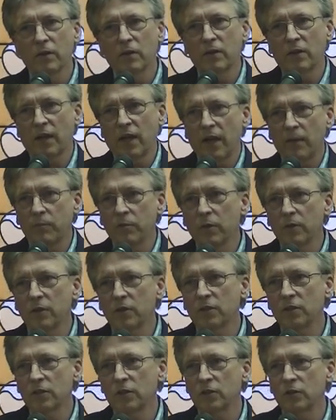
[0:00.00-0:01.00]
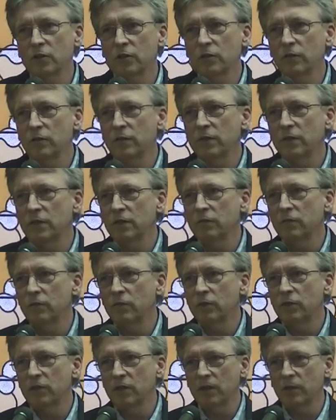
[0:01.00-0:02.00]
capitalist conservative,
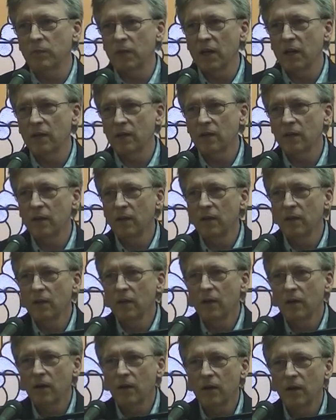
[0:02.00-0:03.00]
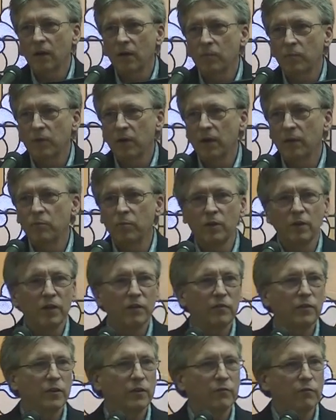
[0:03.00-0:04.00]
which I'm not, but I
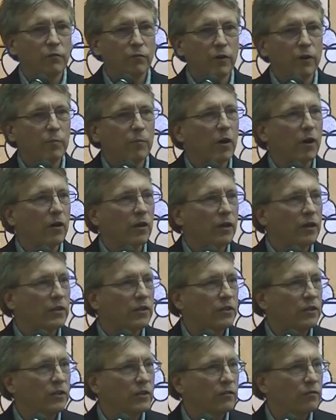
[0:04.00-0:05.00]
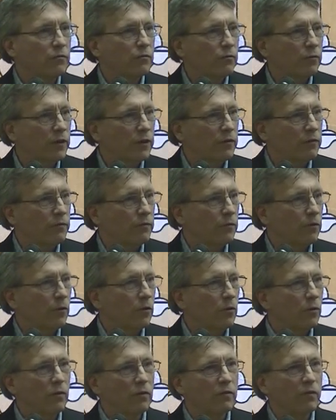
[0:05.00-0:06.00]
believed in free markets and free
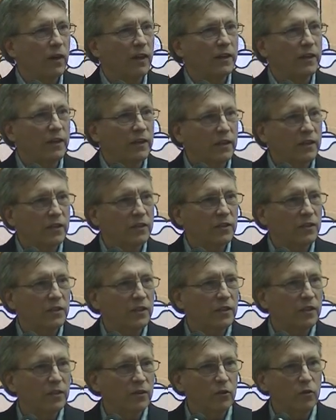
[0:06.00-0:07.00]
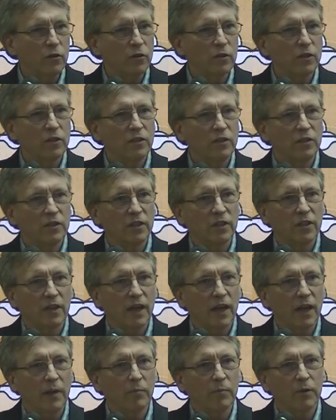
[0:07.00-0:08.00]
flow of ideas and goods and
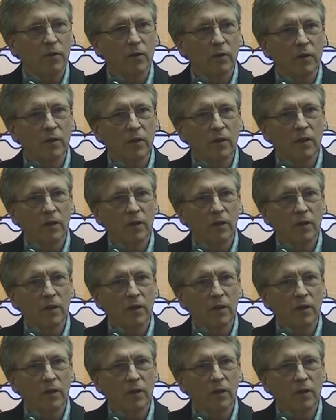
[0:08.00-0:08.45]
capital,